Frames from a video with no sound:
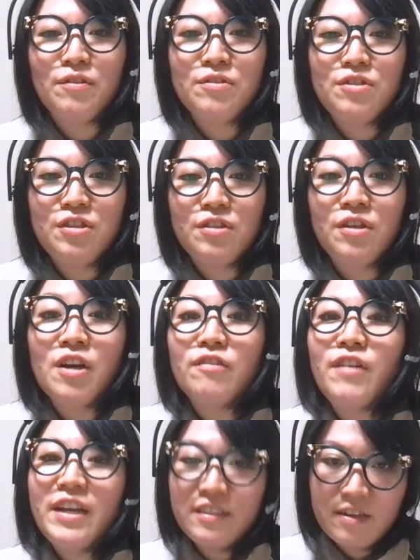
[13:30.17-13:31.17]
on to
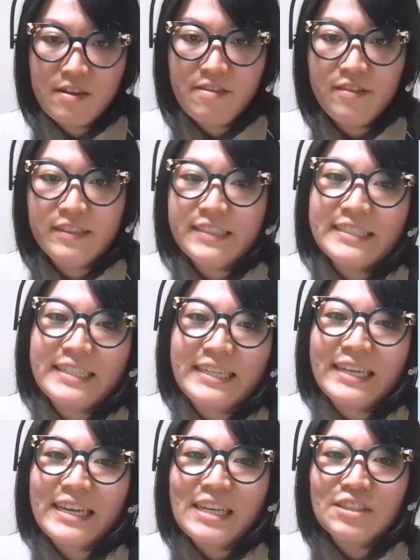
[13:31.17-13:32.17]
race and
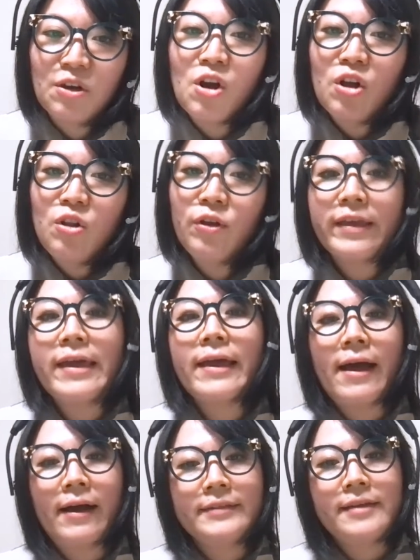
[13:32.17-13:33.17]
ethnicity. So
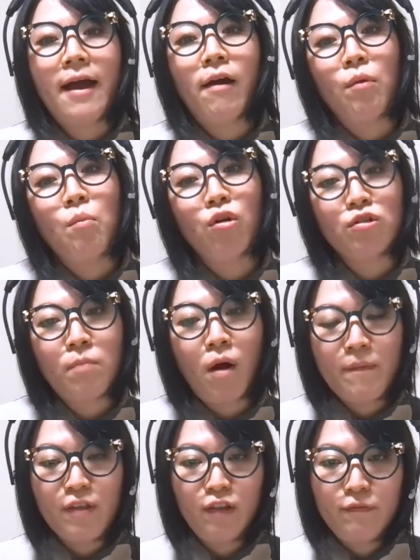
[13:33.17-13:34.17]
looking at our most
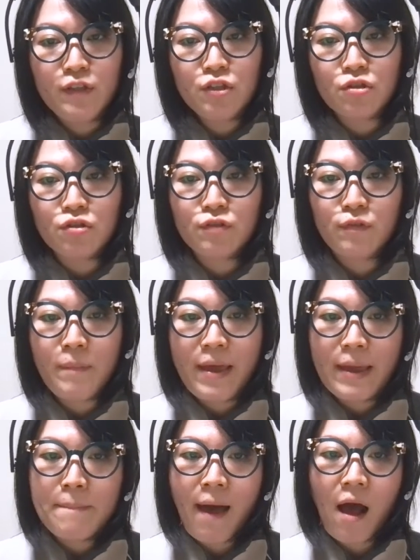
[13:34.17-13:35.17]
popular visuals from
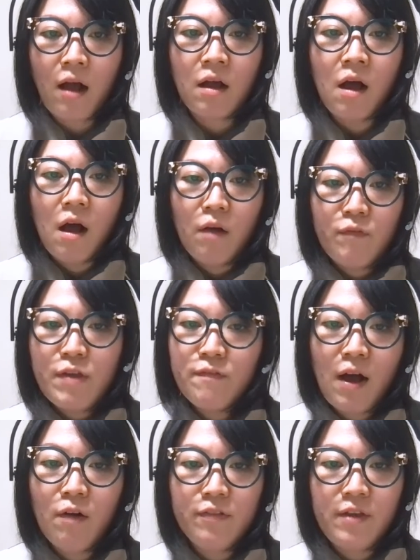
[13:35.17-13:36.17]
APAC, we
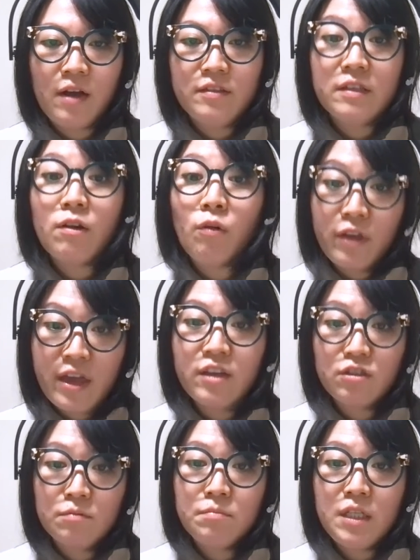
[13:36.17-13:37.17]
found that
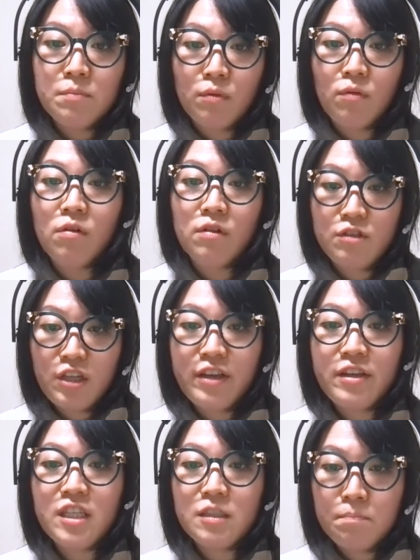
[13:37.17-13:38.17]
Caucasian people,
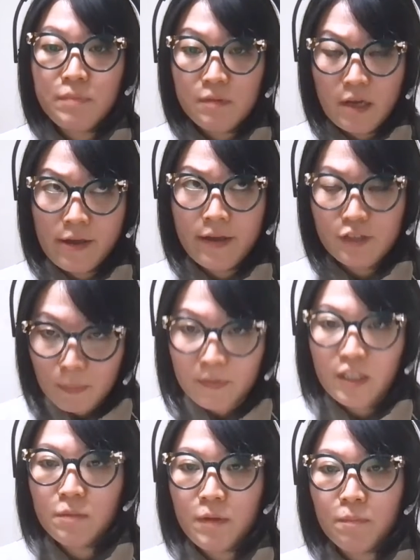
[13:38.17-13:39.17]
Chinese, uh,
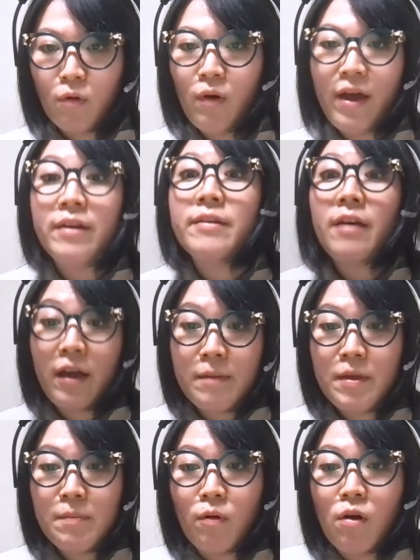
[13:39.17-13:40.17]
Japanese people, and Thai
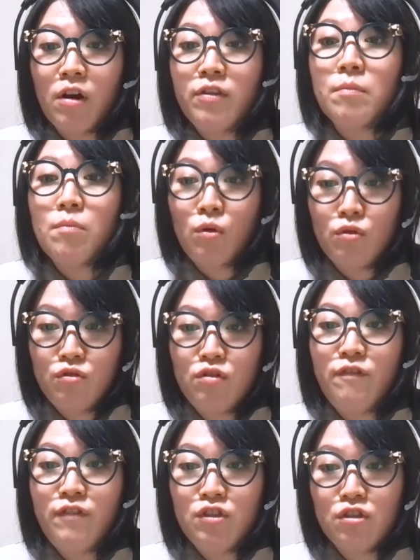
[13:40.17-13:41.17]
people are the most
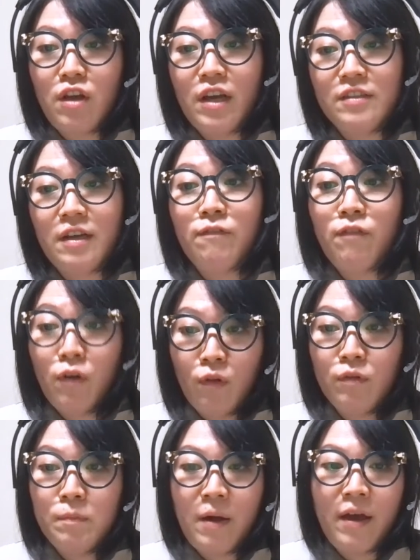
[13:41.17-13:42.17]
visualized,
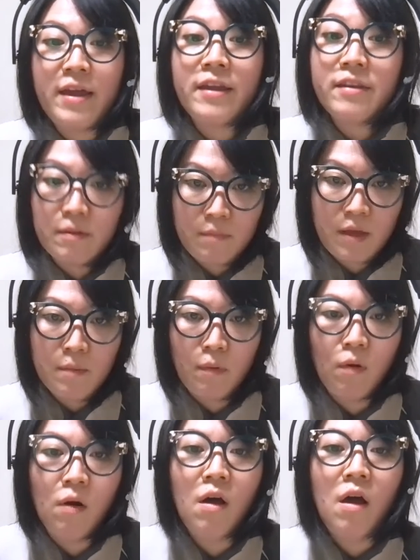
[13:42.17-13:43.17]
followed by Indian
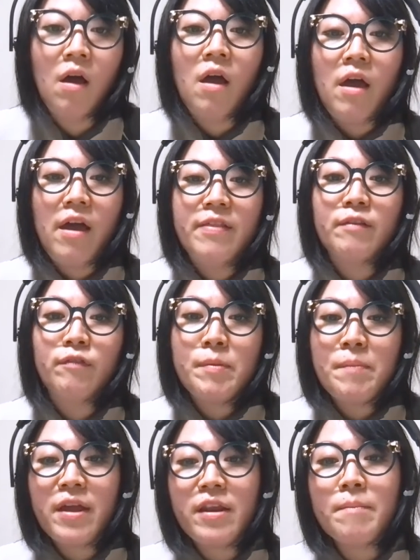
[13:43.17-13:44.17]
people. And the
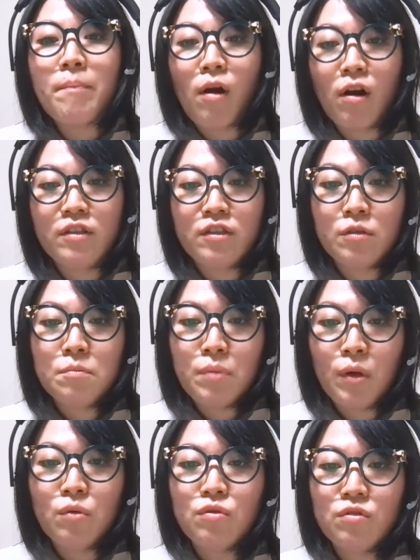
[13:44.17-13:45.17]
remaining parts
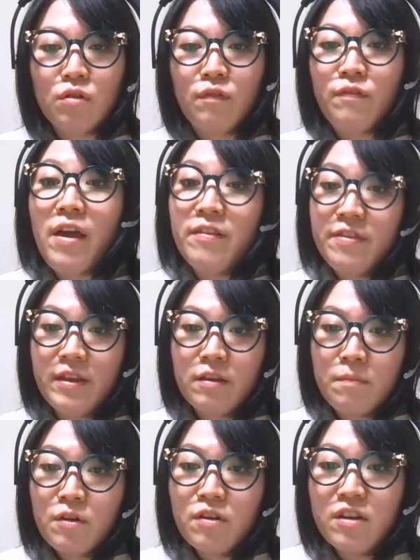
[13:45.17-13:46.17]
composed of ethnic
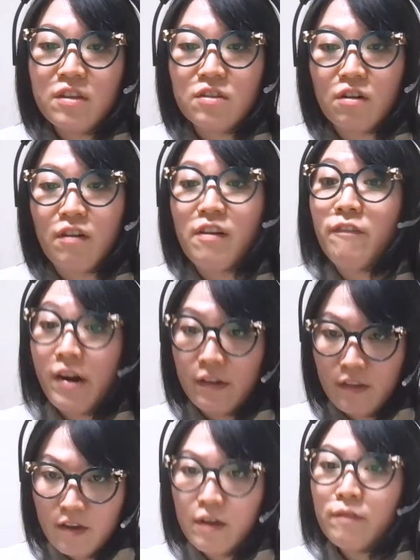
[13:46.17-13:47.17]
communities are
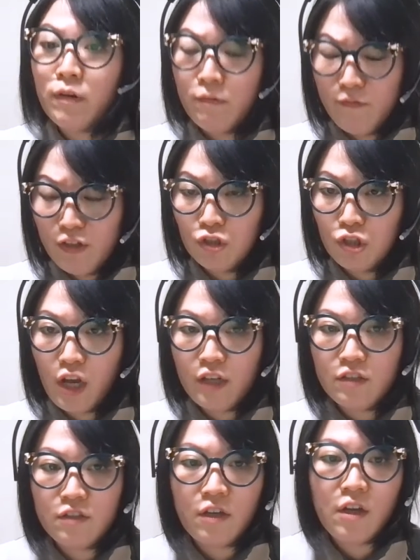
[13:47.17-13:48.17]
rarely
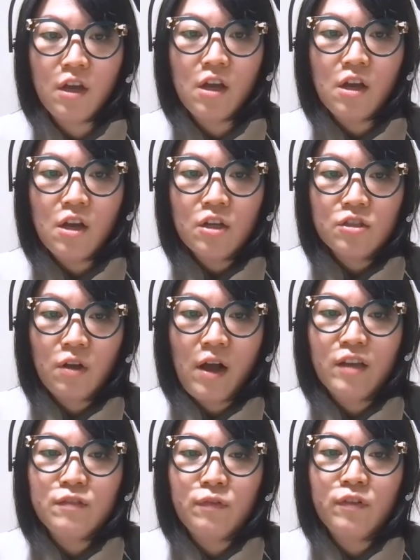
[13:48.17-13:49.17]
visualized. So
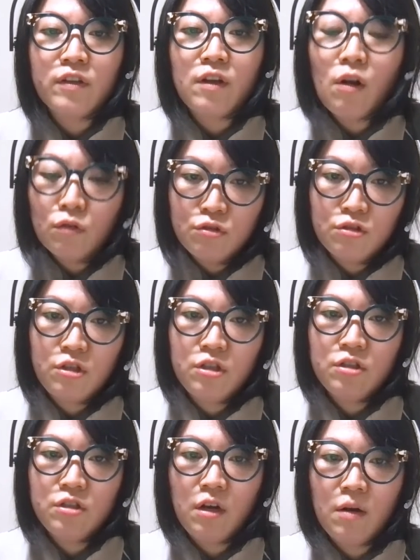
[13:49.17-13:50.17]
as for the
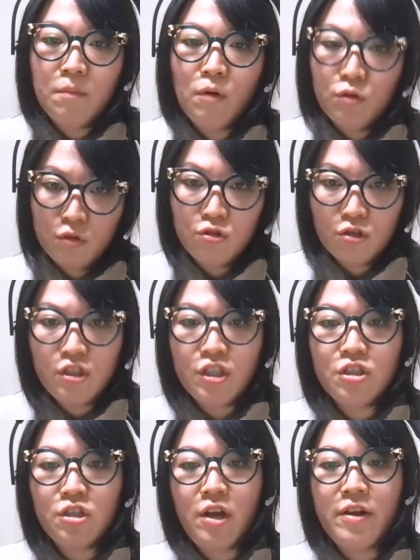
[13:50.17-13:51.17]
cultures, um, also
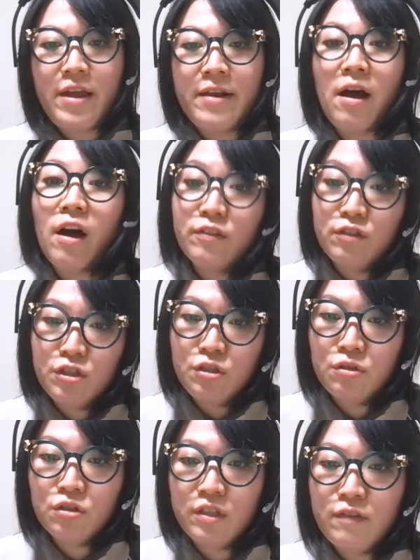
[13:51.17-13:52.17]
tradition and other
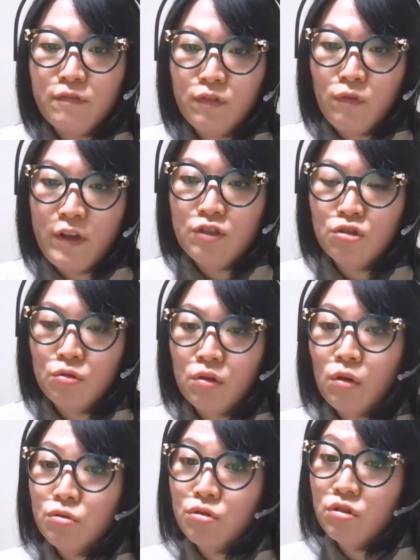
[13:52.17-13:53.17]
hugely influential
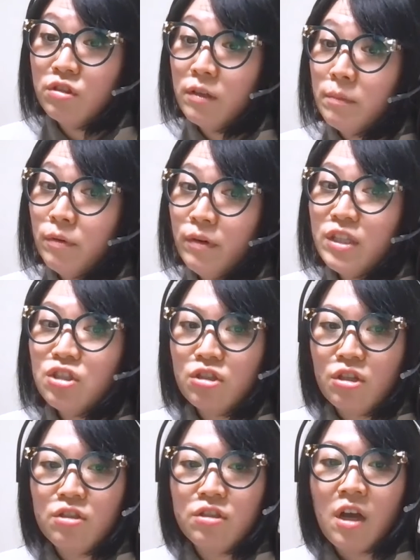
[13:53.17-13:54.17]
cultural
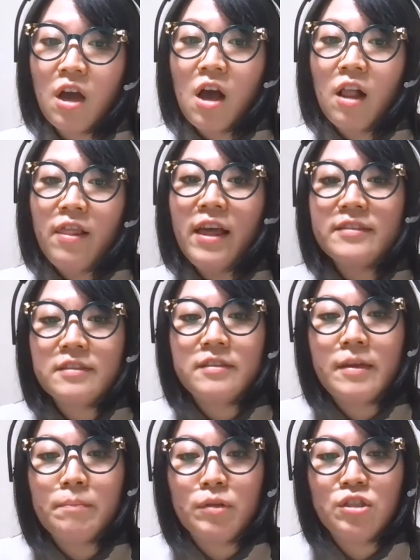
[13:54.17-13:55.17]
celebrations, less than
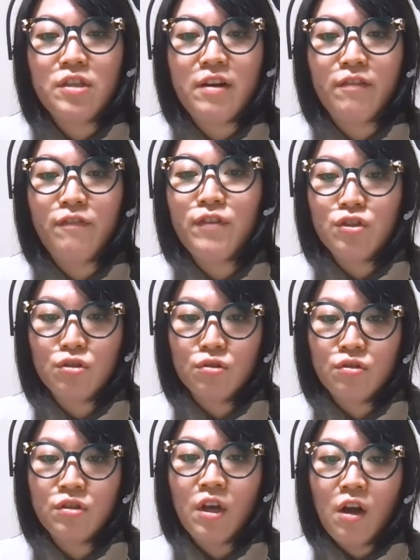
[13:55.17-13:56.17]
10% of
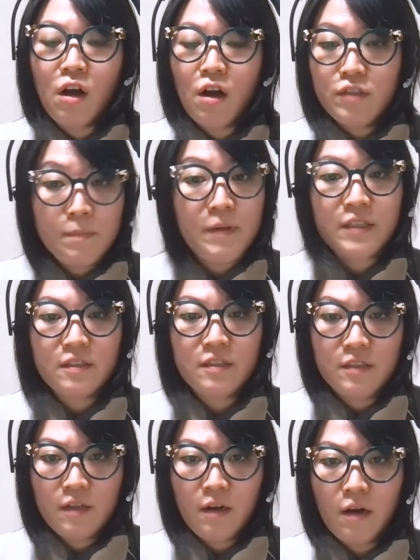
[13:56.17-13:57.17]
visuals uh,
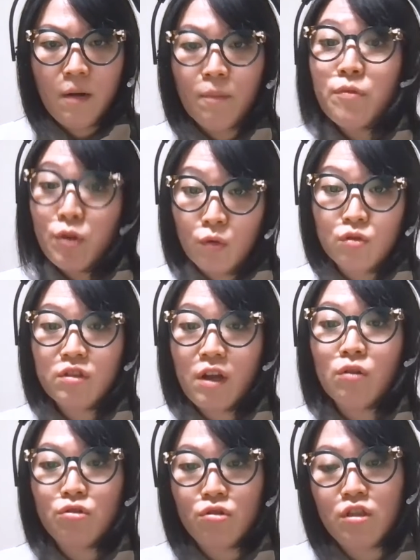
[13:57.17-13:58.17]
depict um, those
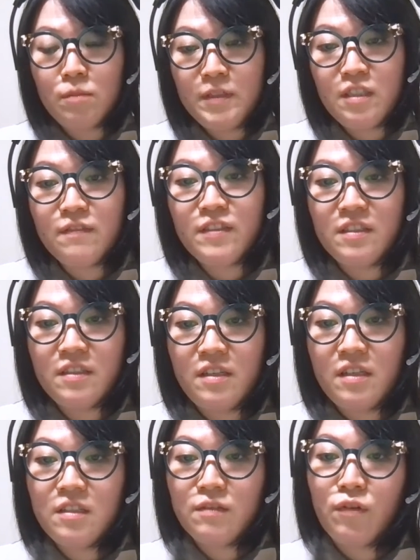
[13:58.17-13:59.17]
cultural
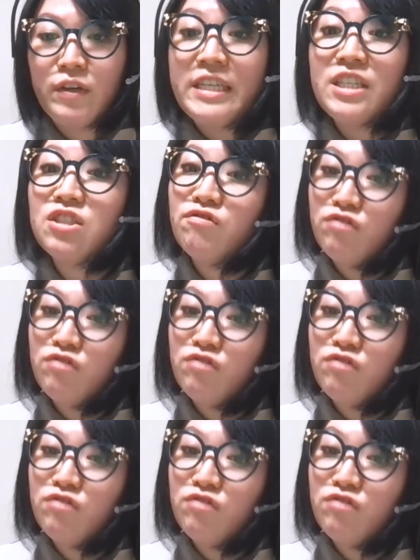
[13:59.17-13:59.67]
specificities for each